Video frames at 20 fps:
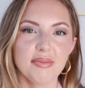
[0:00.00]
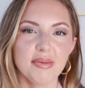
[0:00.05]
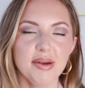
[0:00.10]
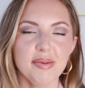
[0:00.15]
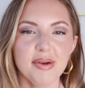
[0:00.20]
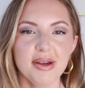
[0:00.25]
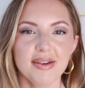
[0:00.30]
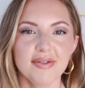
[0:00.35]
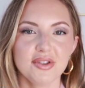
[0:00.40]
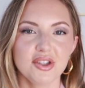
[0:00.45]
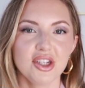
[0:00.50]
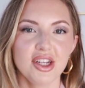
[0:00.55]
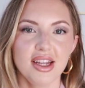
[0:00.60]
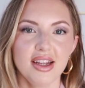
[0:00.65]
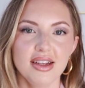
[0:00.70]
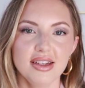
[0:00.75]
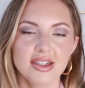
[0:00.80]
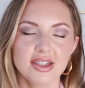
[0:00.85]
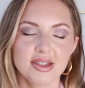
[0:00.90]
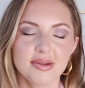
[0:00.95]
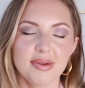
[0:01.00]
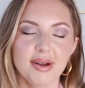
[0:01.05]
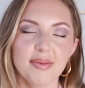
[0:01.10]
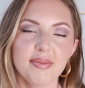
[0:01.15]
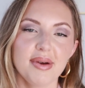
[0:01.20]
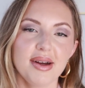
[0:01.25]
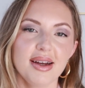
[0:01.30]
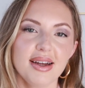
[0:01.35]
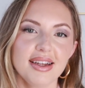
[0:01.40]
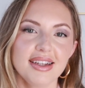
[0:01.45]
maybe I've changed my
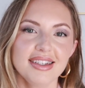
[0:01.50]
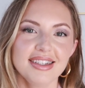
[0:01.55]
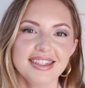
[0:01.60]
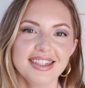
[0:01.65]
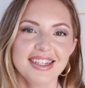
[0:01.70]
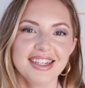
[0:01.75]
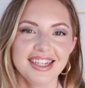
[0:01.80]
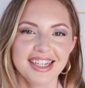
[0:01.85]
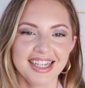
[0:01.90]
mind.